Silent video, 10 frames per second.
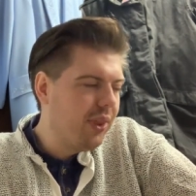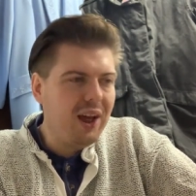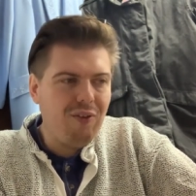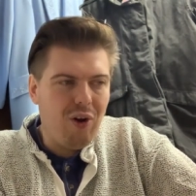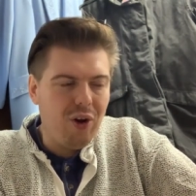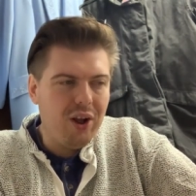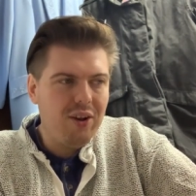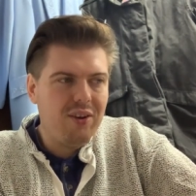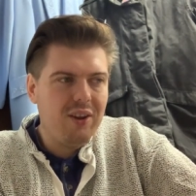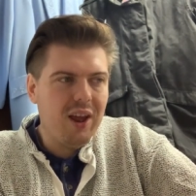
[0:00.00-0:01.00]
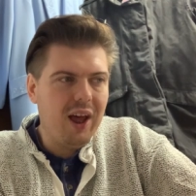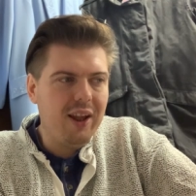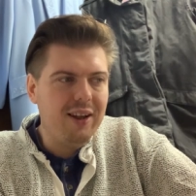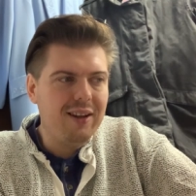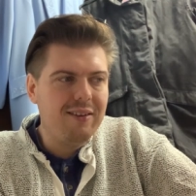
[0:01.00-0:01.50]
I've got it,
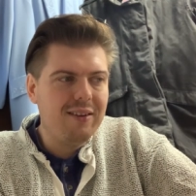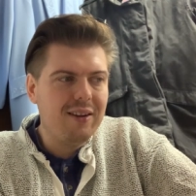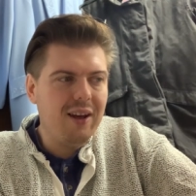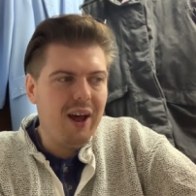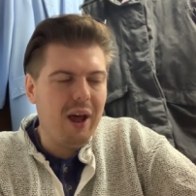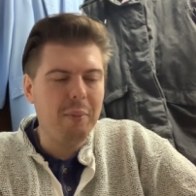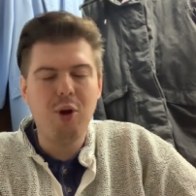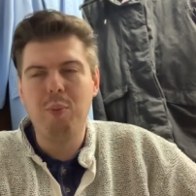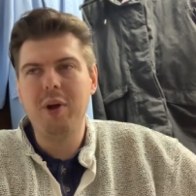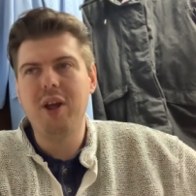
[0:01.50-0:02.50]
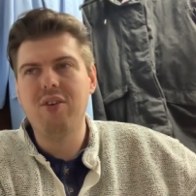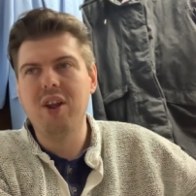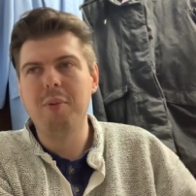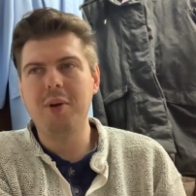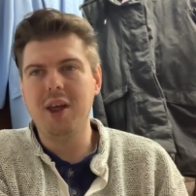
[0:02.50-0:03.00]
and I'm hoping it's
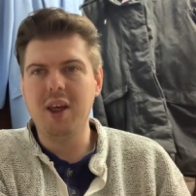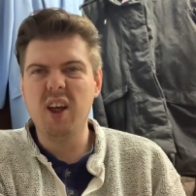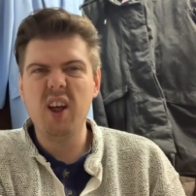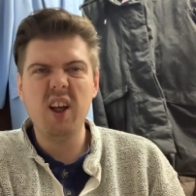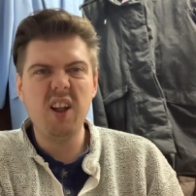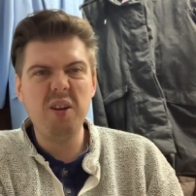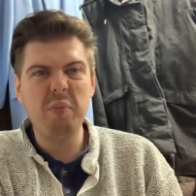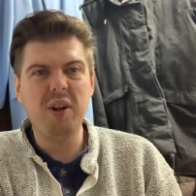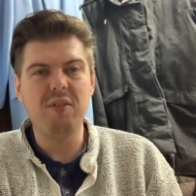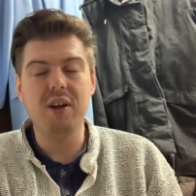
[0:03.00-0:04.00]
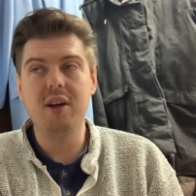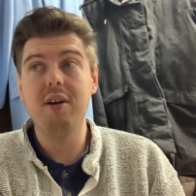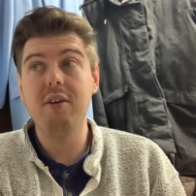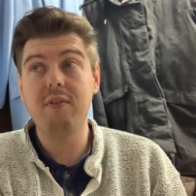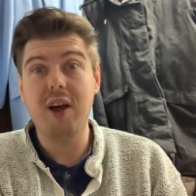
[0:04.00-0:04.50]
going to be a little bit of a
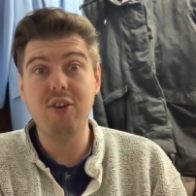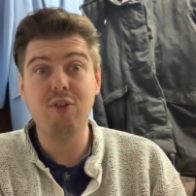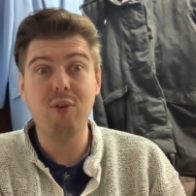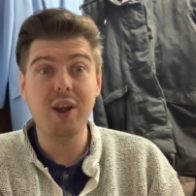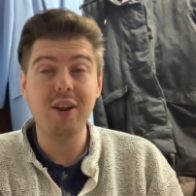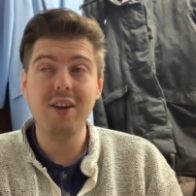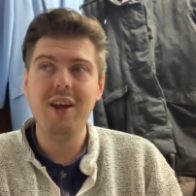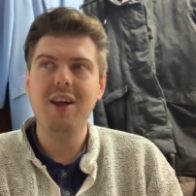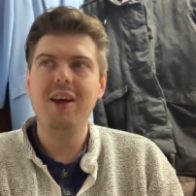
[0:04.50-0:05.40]
fast read.